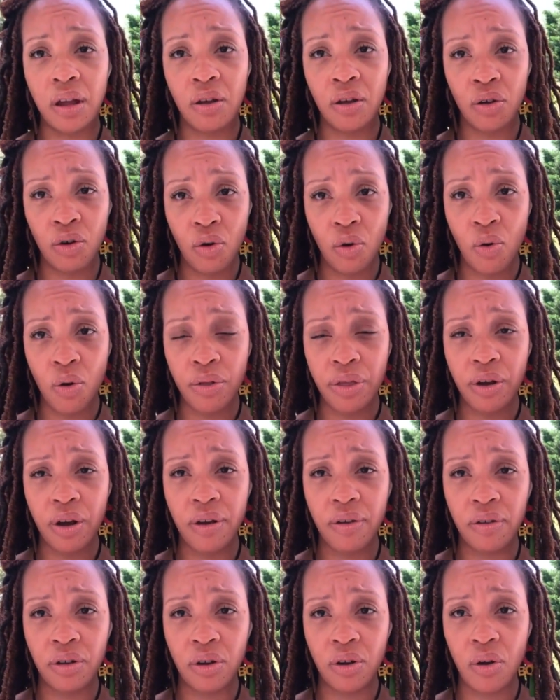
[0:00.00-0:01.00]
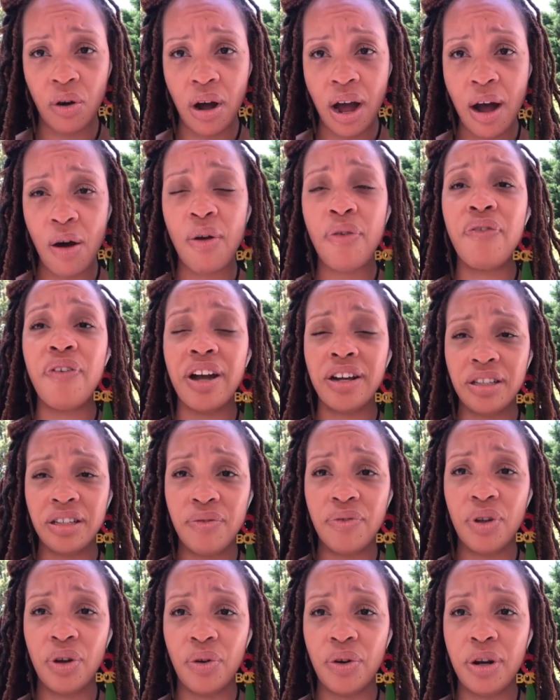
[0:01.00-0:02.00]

you know, or their, you know, how effective they're